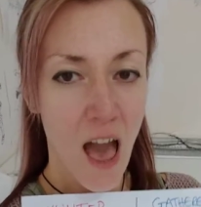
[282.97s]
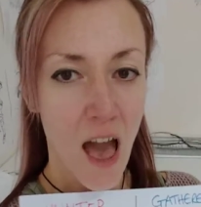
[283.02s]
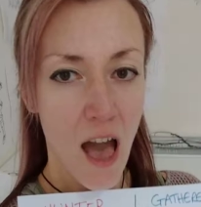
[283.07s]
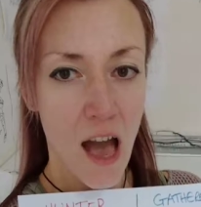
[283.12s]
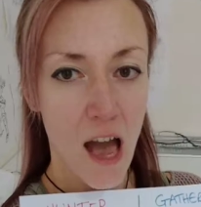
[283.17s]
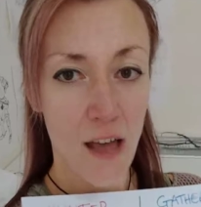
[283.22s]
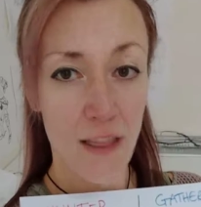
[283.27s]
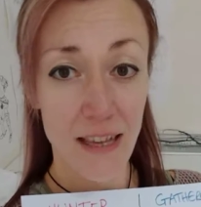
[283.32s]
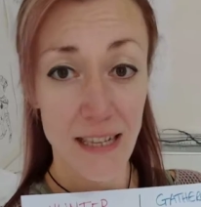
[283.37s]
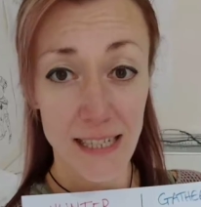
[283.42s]

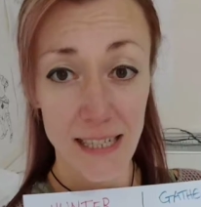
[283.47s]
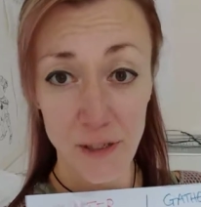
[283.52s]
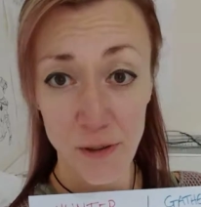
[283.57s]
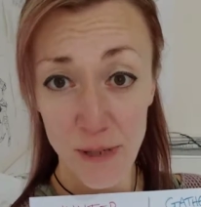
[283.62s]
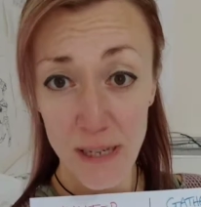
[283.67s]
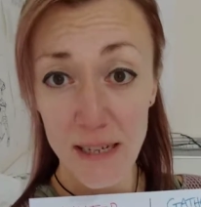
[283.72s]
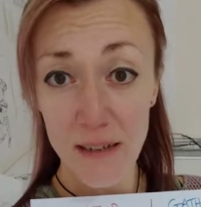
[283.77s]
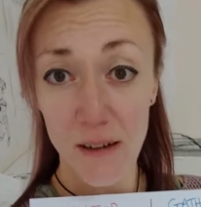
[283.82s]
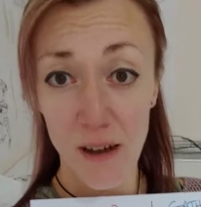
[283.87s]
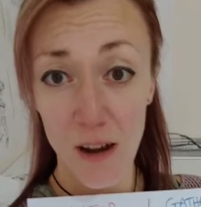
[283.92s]
They still
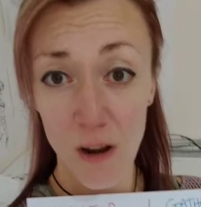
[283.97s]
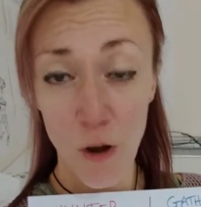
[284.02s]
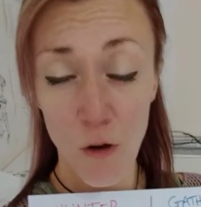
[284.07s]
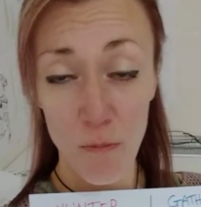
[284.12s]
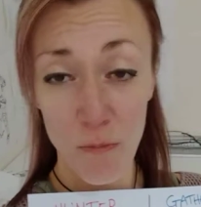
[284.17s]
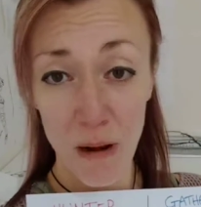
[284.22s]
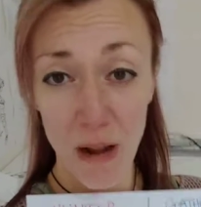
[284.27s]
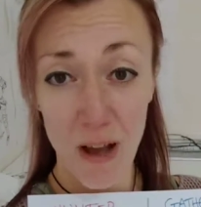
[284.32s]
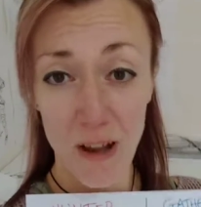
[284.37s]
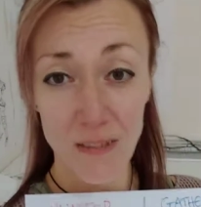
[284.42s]
eat a lot of
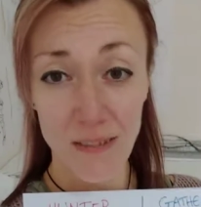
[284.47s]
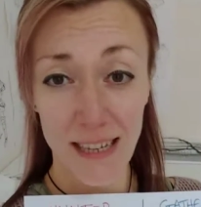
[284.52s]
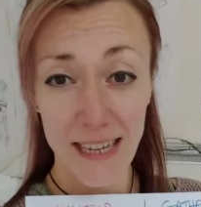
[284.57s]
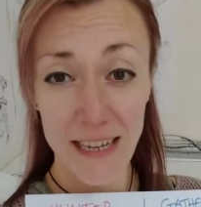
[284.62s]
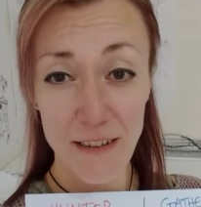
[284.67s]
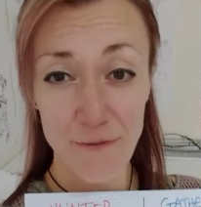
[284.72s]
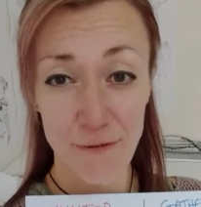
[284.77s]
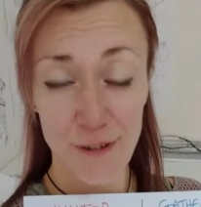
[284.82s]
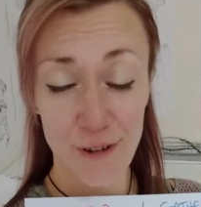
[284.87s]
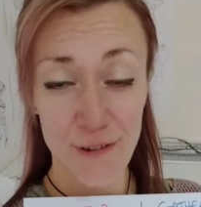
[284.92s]
plant, they
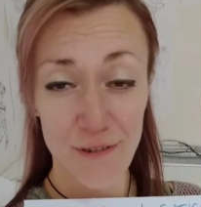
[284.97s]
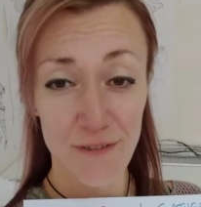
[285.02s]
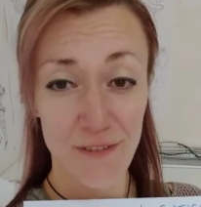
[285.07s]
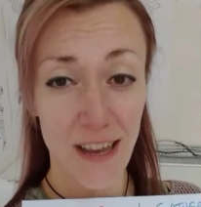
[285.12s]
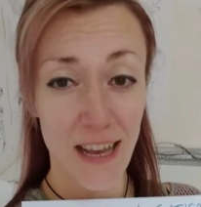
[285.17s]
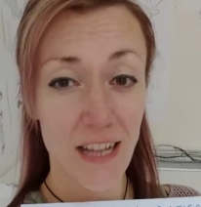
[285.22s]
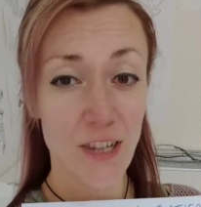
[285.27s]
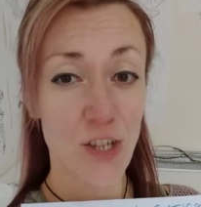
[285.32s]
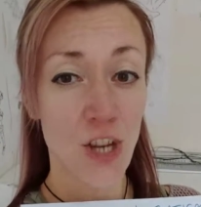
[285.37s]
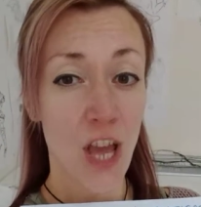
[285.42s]
eat fruit and
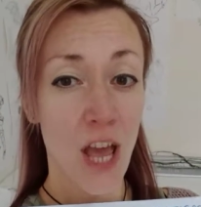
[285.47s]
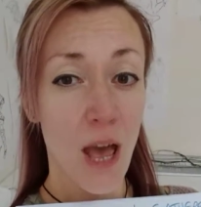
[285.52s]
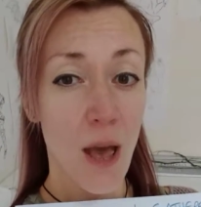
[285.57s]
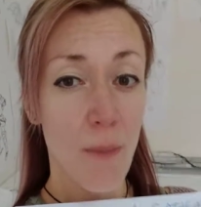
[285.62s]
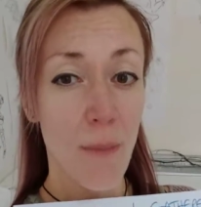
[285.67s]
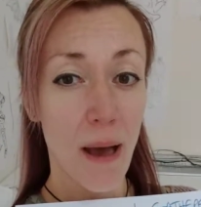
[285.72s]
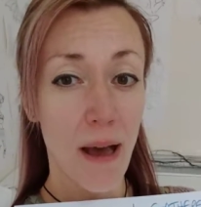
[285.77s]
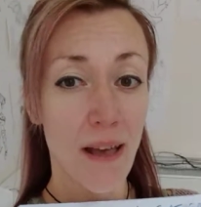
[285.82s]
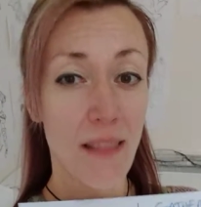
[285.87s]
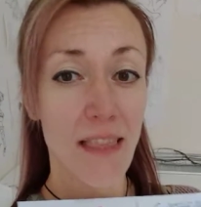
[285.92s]
veg,
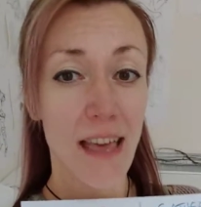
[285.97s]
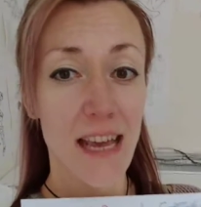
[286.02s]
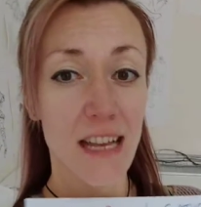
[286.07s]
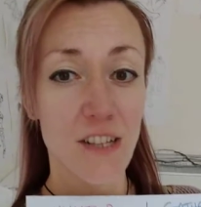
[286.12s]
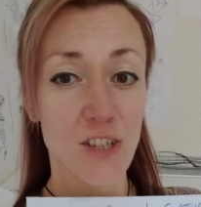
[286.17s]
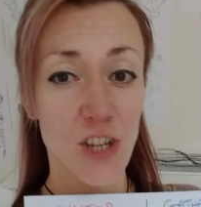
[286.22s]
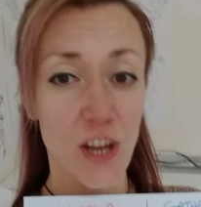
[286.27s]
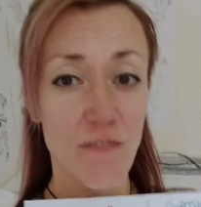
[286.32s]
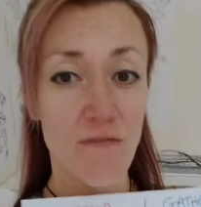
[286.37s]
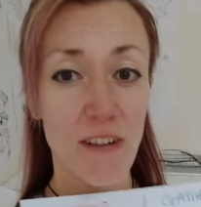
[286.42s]
but they're
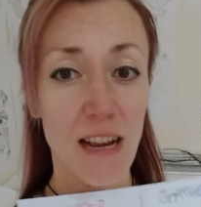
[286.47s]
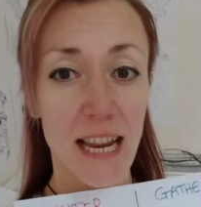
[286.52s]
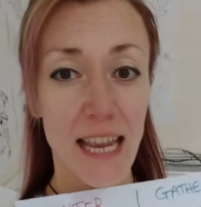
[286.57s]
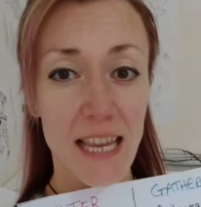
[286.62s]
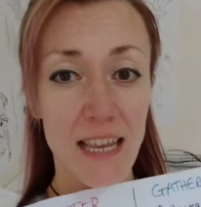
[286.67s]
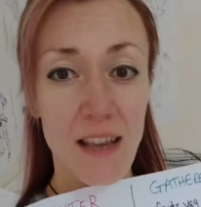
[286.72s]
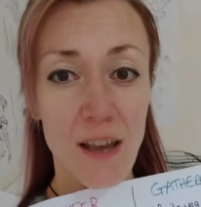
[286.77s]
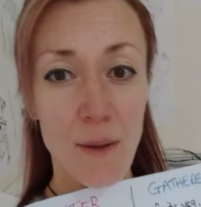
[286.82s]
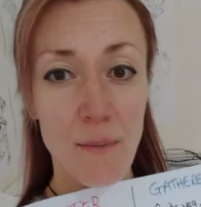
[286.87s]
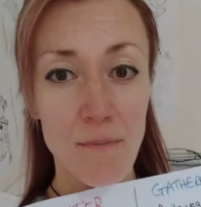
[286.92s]

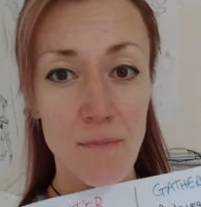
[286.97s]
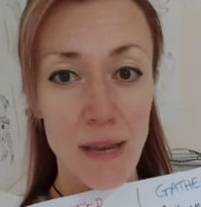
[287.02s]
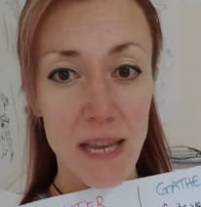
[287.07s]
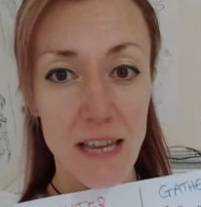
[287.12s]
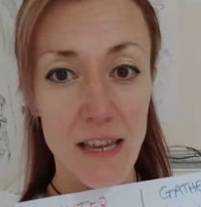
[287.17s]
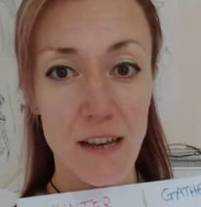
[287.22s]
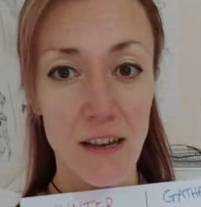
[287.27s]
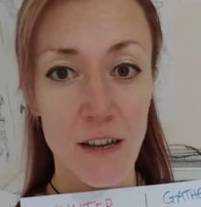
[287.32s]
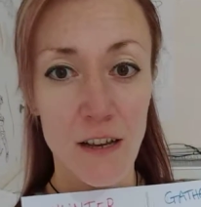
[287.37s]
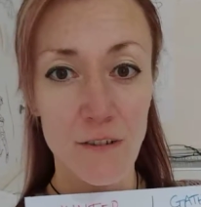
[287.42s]
generally
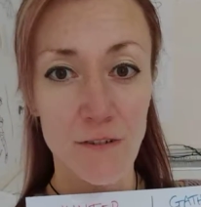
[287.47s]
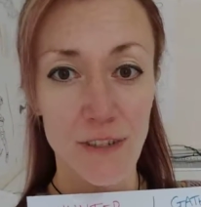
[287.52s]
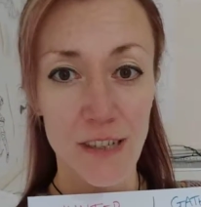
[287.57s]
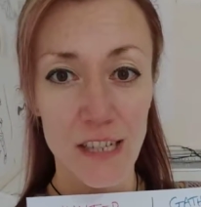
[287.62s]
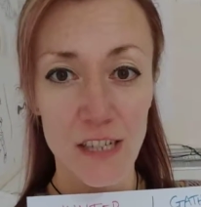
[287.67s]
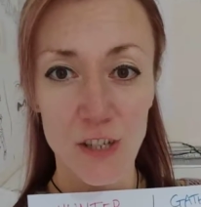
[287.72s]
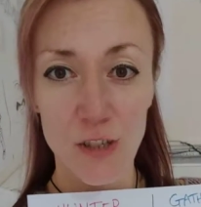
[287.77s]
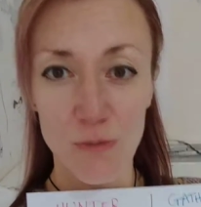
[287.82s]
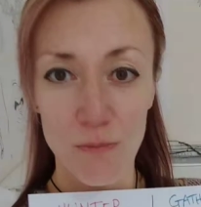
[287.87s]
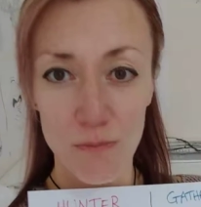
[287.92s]
meat,
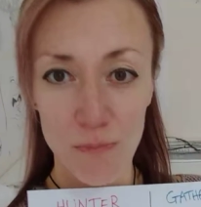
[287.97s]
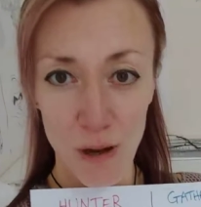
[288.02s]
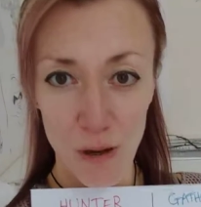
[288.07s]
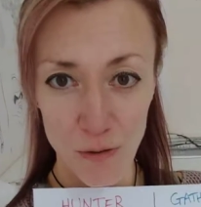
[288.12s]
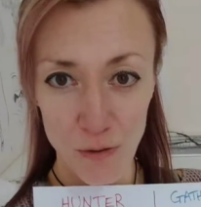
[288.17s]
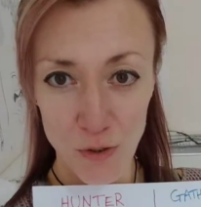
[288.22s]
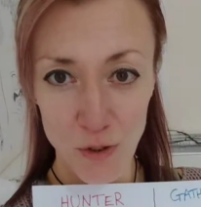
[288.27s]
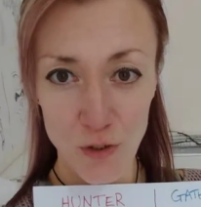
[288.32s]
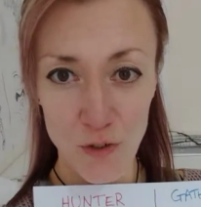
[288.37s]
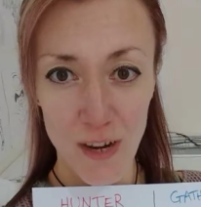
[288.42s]
fish,
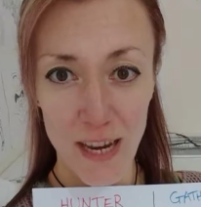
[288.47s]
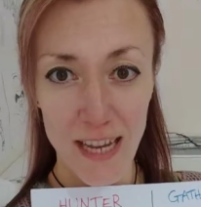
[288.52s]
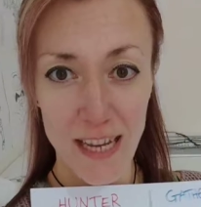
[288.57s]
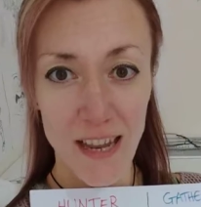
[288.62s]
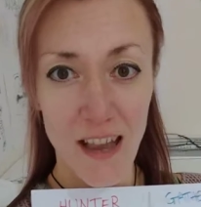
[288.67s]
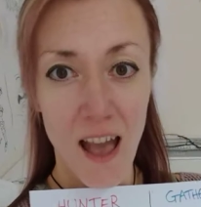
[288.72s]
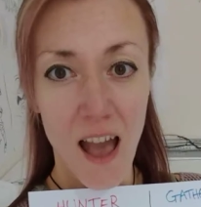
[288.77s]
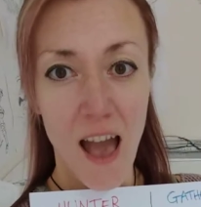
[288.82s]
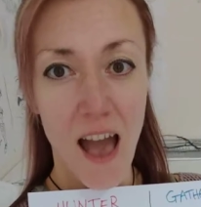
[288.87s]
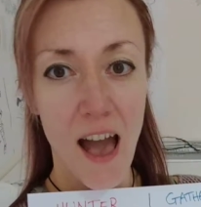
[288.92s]
poultry,
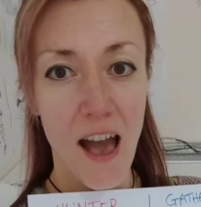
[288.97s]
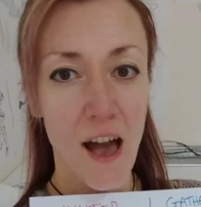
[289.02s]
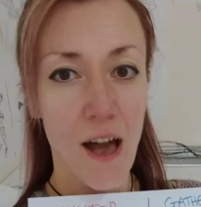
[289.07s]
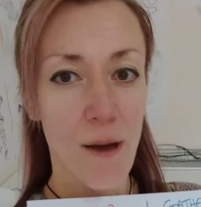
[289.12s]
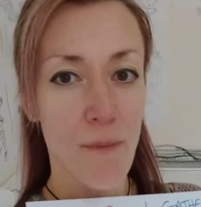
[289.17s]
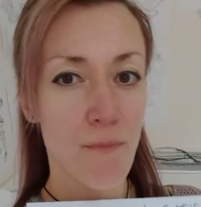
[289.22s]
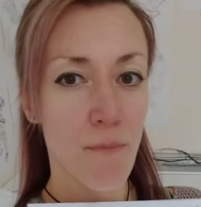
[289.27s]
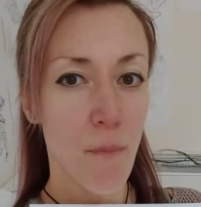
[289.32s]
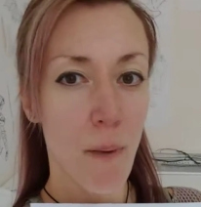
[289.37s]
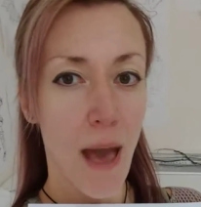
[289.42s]

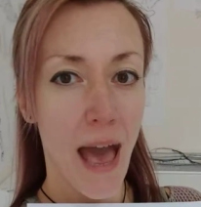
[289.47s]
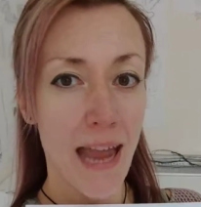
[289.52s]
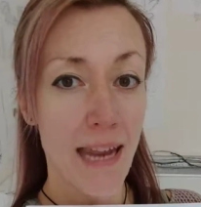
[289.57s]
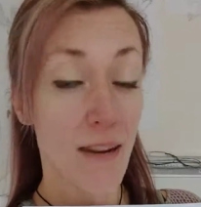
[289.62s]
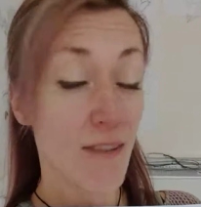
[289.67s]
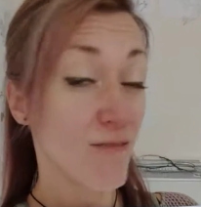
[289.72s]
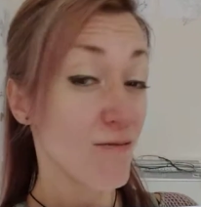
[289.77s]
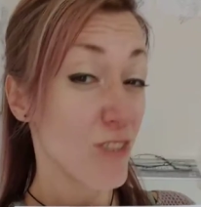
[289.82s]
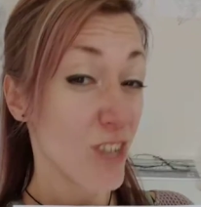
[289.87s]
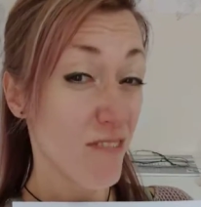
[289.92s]
and
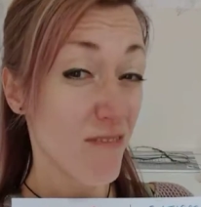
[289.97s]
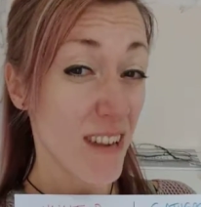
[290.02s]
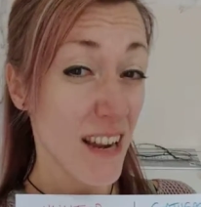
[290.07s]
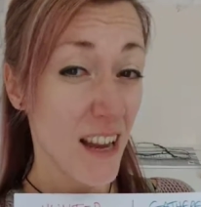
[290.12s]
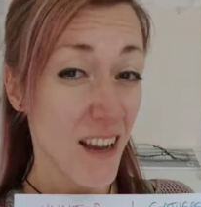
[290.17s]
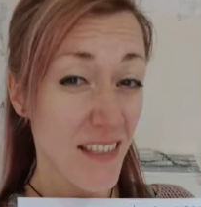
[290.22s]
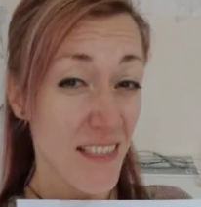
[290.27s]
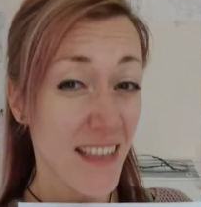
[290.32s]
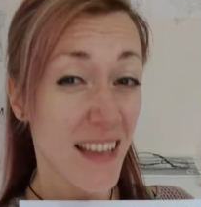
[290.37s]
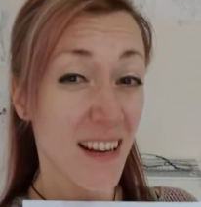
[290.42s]
generally
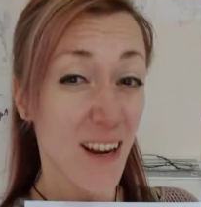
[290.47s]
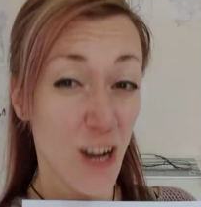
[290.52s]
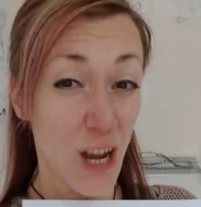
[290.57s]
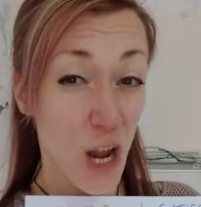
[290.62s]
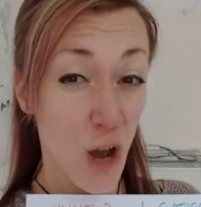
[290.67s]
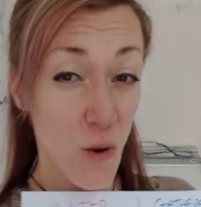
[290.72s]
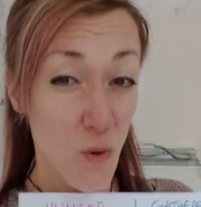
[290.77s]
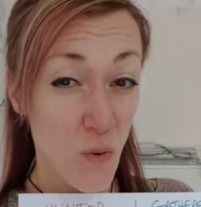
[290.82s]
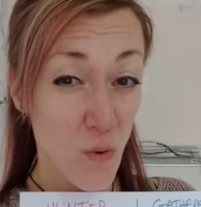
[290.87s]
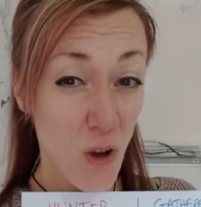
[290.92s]
I think
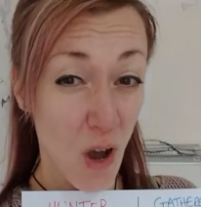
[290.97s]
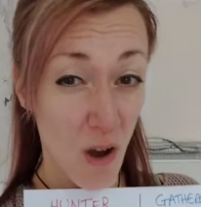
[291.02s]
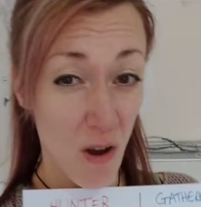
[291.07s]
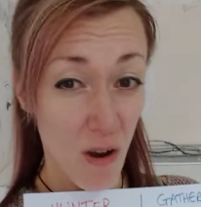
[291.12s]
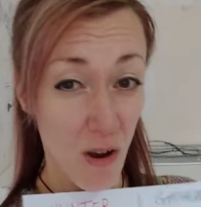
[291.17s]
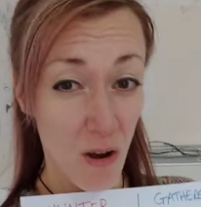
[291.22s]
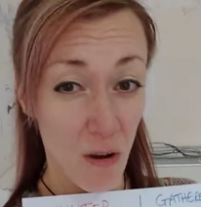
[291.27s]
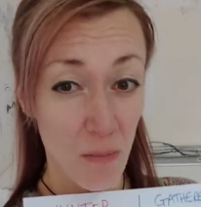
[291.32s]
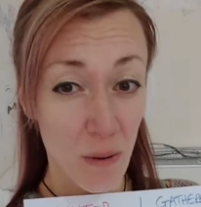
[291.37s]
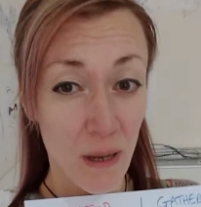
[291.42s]
low
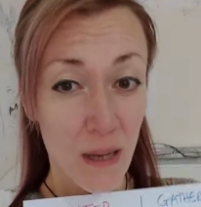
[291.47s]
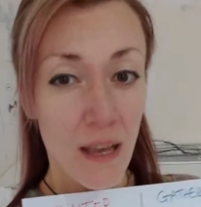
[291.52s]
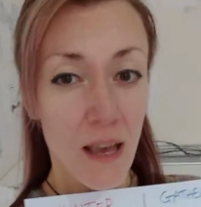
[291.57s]
carb,